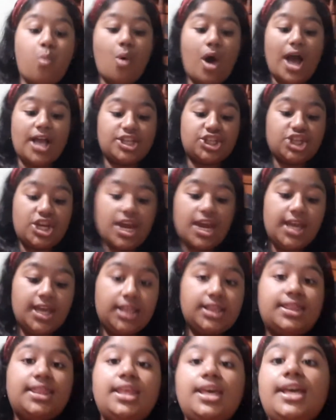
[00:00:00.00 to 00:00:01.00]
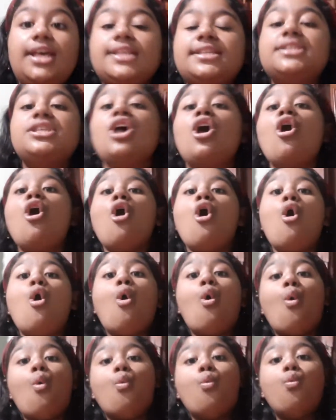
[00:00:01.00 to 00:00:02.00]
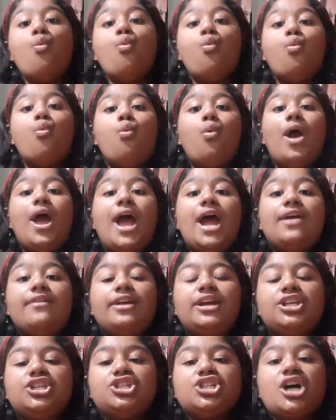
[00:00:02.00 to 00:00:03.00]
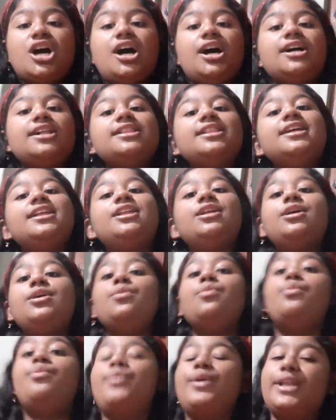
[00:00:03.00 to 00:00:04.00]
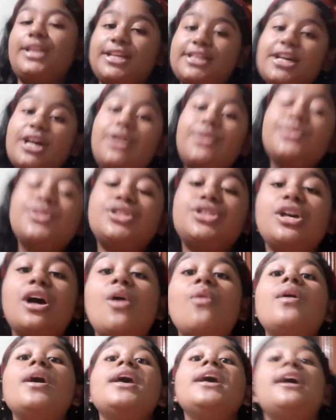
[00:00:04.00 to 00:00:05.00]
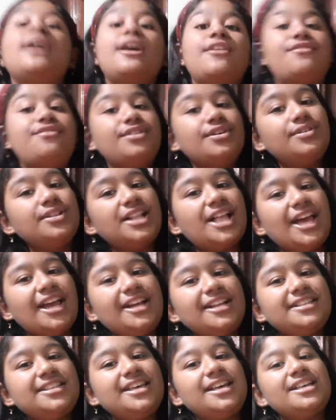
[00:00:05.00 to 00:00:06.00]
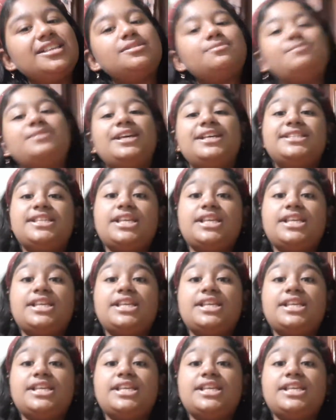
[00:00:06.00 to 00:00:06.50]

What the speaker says: watching this very chocolatey video. So if you like this, please